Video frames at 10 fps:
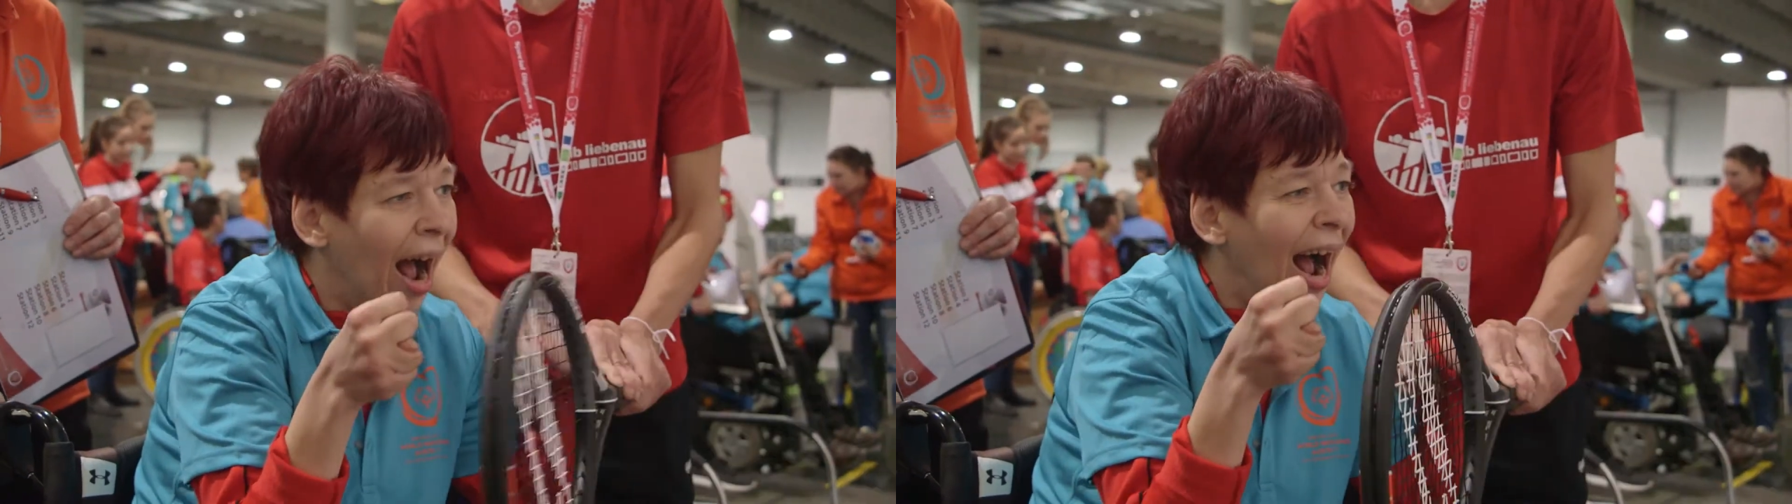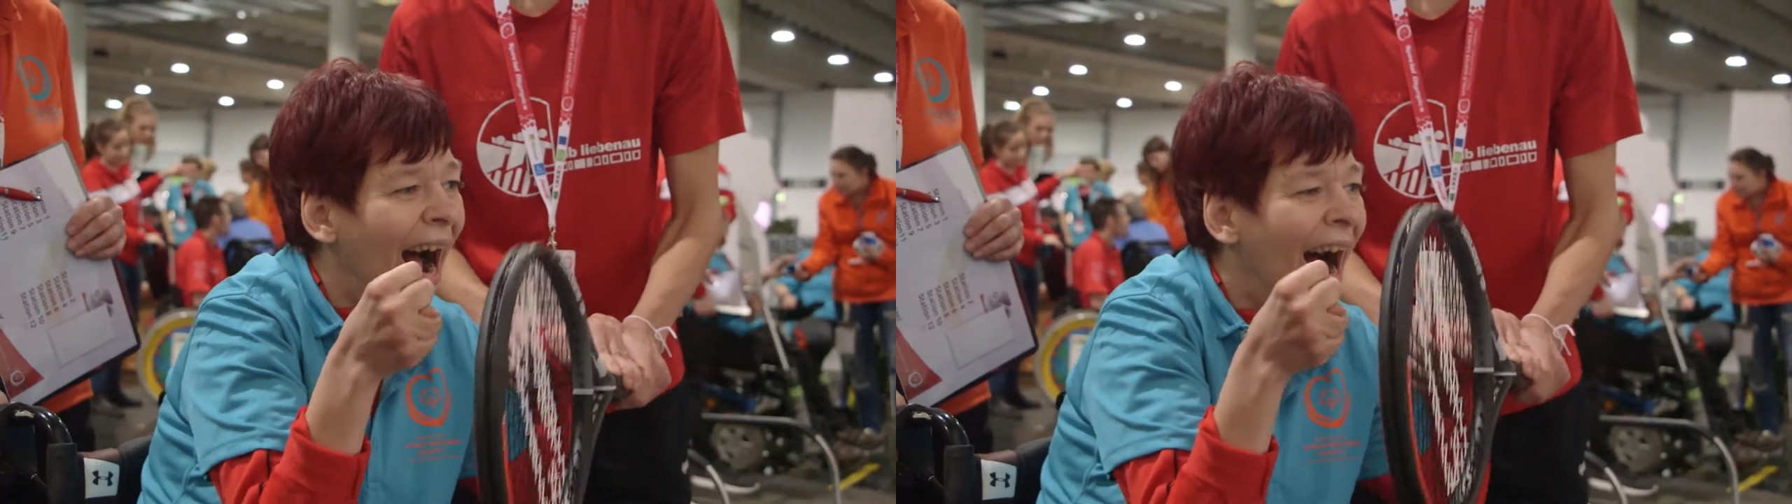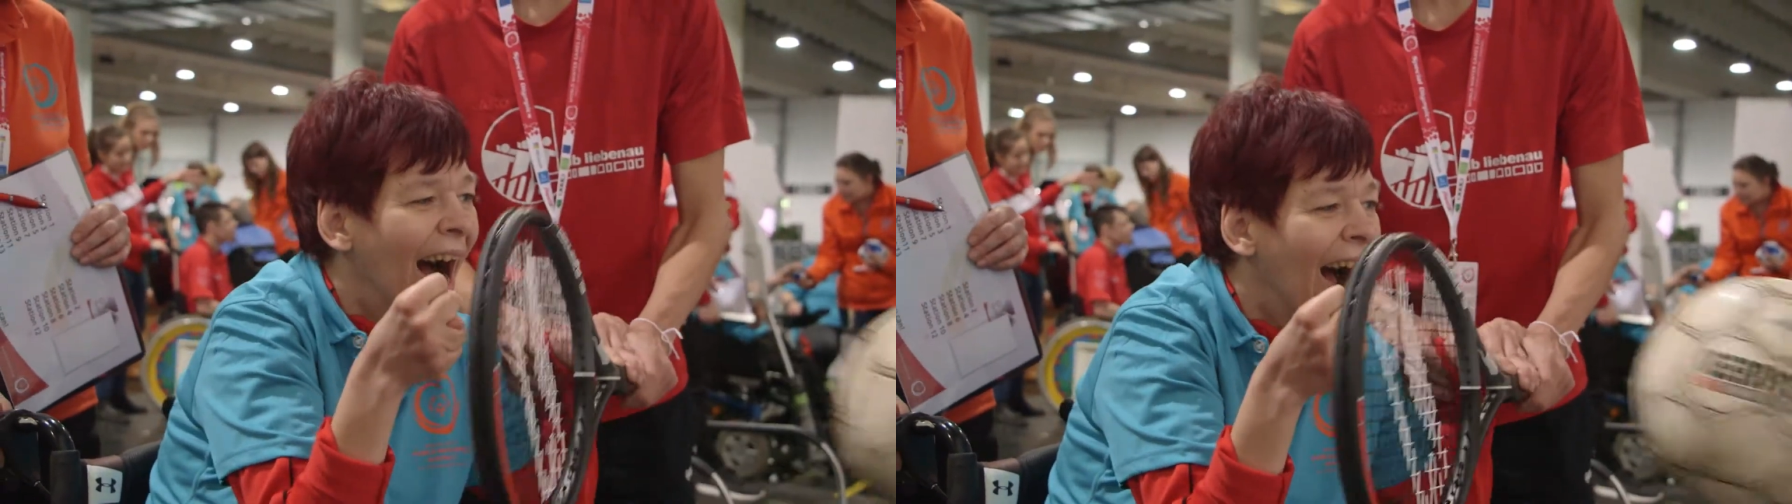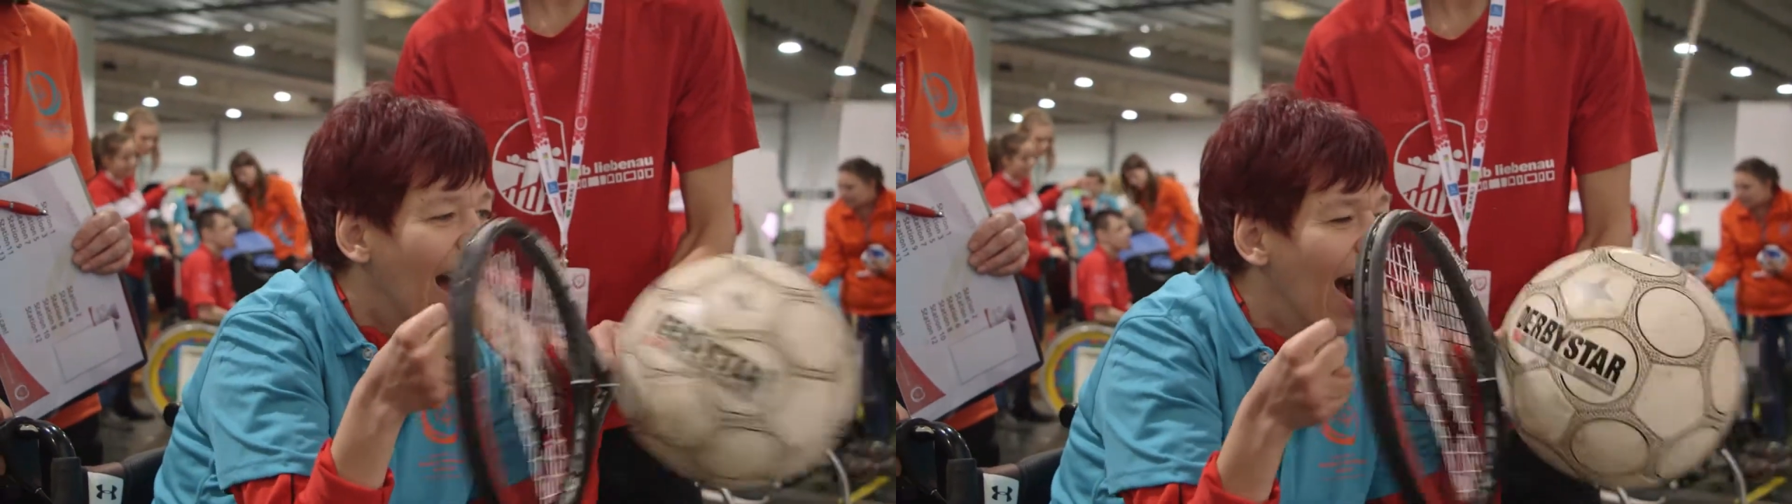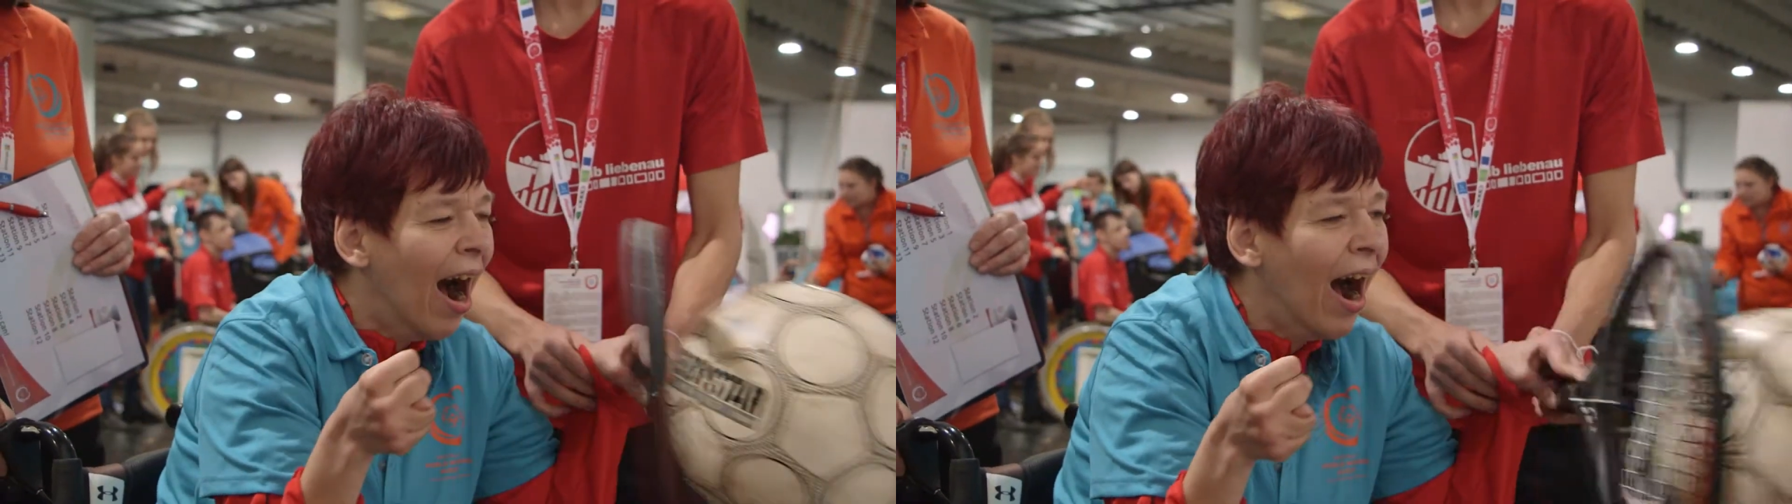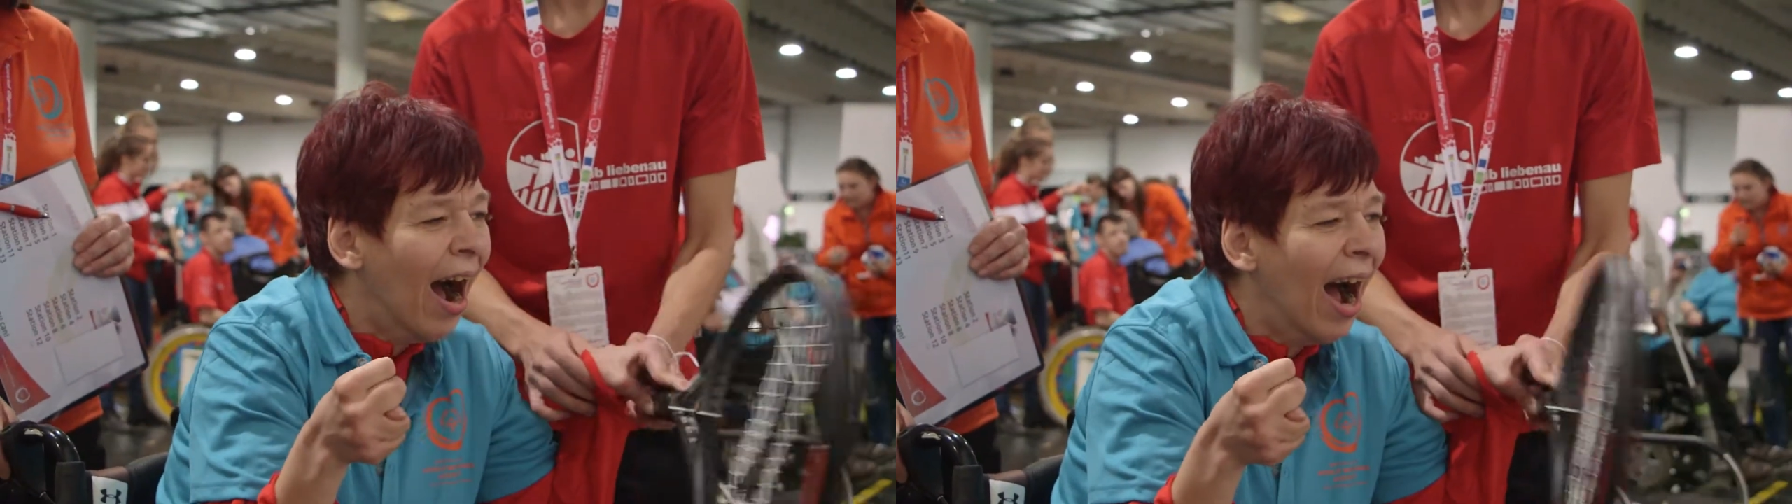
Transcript: Motor Activities Training